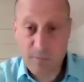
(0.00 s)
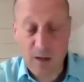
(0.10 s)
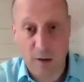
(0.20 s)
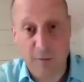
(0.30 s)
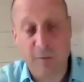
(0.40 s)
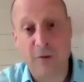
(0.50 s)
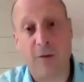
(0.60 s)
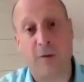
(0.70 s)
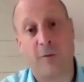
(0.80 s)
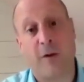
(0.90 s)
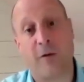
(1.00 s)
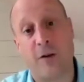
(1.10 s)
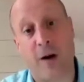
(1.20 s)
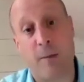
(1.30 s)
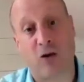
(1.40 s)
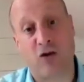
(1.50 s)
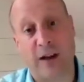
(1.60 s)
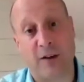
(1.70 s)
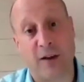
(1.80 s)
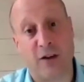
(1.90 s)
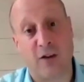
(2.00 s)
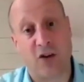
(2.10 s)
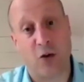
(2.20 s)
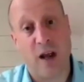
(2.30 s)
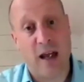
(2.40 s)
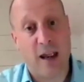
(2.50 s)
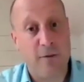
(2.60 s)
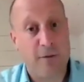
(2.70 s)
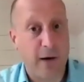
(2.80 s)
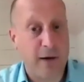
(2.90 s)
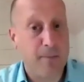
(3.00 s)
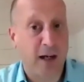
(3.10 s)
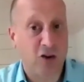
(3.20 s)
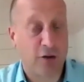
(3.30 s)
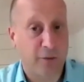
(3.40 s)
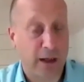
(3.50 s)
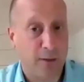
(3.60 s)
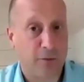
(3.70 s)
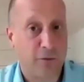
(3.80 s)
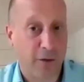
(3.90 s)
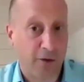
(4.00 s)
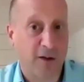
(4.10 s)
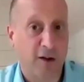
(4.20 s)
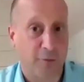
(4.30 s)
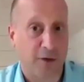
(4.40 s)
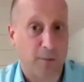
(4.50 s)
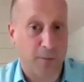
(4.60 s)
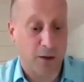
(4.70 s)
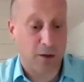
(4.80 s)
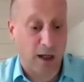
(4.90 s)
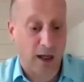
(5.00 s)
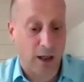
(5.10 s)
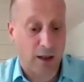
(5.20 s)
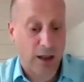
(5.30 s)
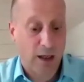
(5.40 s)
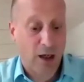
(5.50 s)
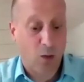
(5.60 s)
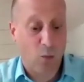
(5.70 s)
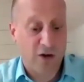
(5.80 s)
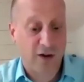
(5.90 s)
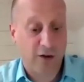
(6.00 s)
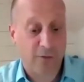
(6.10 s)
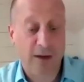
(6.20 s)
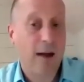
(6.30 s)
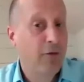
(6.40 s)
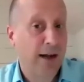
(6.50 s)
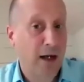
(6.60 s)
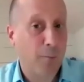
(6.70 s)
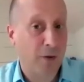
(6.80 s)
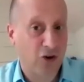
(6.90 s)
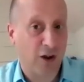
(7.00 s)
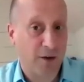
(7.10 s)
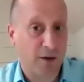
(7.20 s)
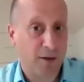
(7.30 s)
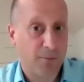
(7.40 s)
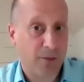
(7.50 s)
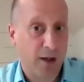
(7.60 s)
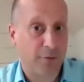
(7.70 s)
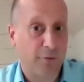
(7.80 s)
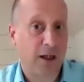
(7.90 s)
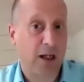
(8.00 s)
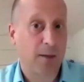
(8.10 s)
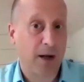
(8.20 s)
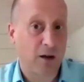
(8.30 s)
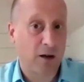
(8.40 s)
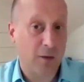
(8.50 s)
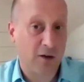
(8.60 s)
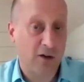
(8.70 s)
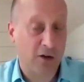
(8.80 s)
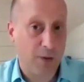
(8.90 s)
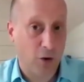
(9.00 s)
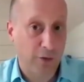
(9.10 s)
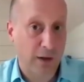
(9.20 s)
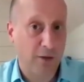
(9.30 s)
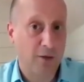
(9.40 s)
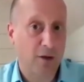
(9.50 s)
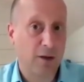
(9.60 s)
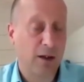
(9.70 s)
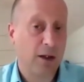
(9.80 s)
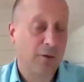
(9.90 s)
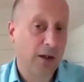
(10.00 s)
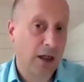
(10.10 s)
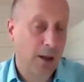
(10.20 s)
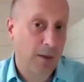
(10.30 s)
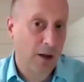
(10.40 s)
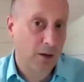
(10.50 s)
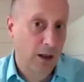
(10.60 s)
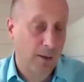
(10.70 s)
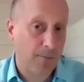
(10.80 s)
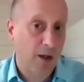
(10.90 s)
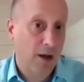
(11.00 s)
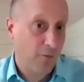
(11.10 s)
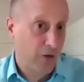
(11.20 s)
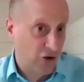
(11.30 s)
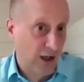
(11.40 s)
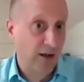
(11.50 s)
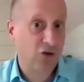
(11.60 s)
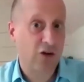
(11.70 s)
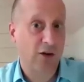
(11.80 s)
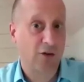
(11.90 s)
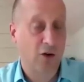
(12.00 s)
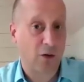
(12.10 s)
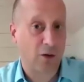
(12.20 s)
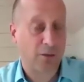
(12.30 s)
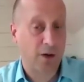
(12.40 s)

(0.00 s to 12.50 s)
I think this very much links into a very major theme for this government in the UK, which is the levelling up agenda and thinking about communities beyond London, thinking about the challenges of